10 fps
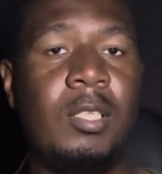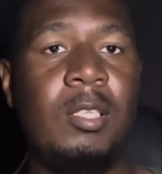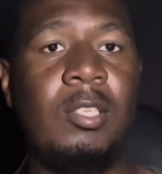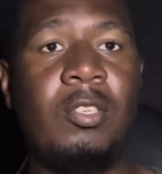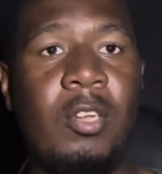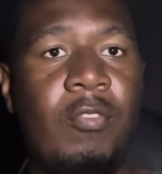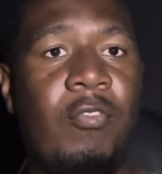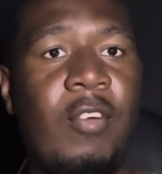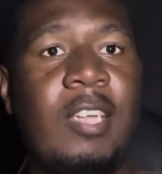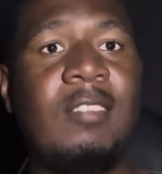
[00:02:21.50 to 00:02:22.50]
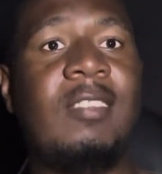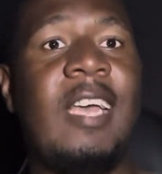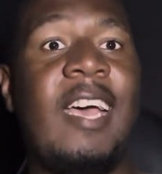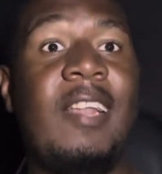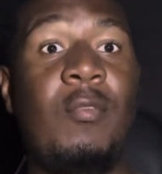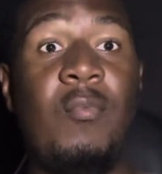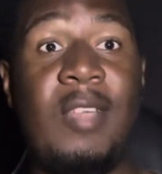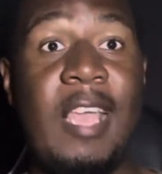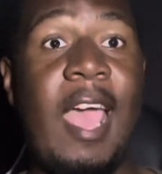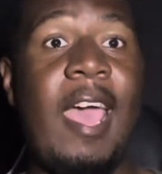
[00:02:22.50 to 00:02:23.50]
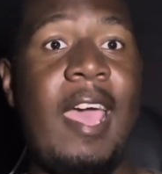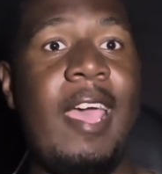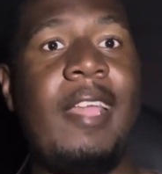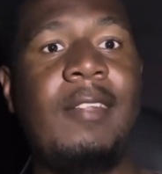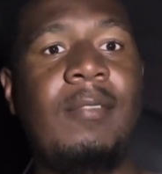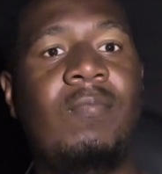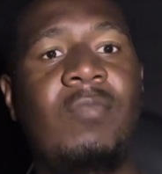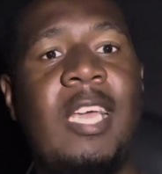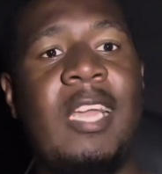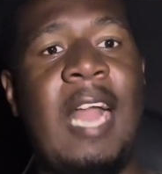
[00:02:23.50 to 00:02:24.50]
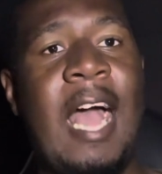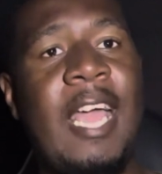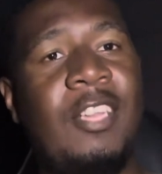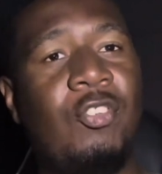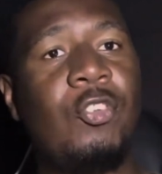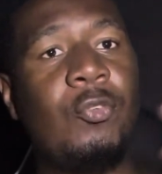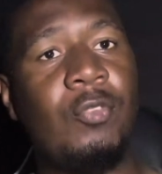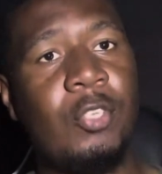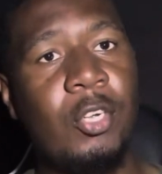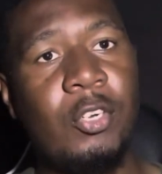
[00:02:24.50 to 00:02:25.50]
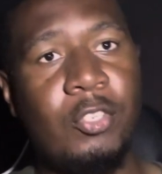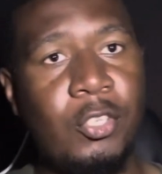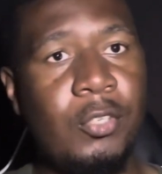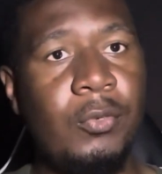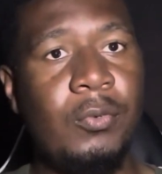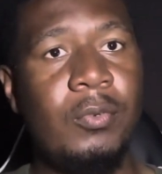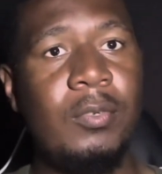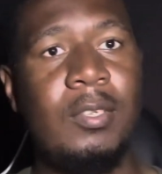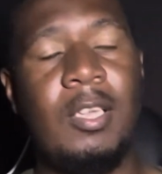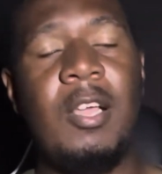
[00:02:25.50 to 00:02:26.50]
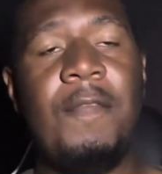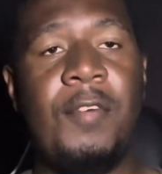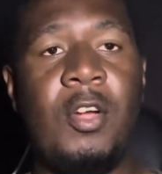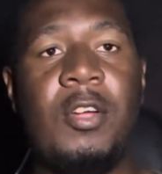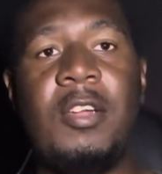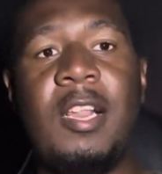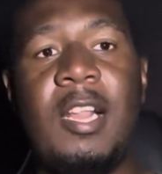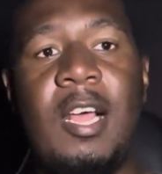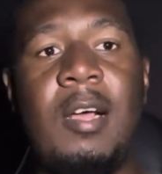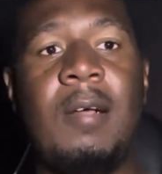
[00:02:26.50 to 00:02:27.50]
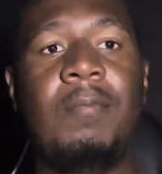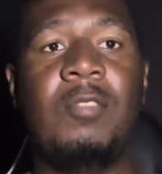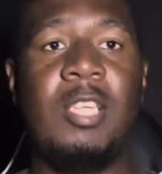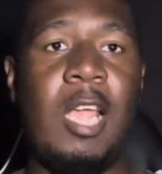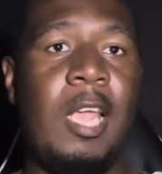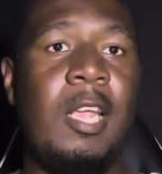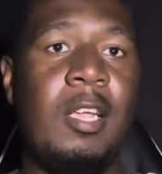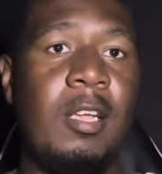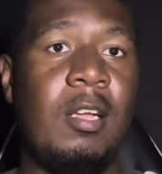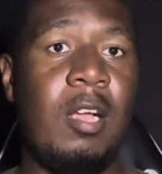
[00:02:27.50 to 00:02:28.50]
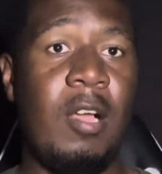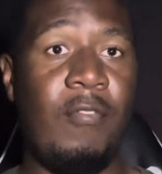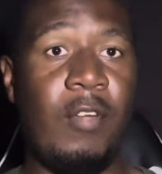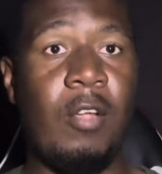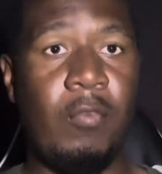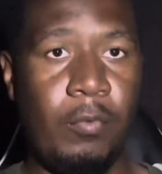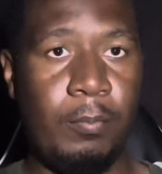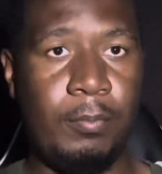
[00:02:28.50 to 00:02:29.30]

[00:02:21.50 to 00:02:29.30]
certain friends that we had that I introduced her to for her to gain a friend group.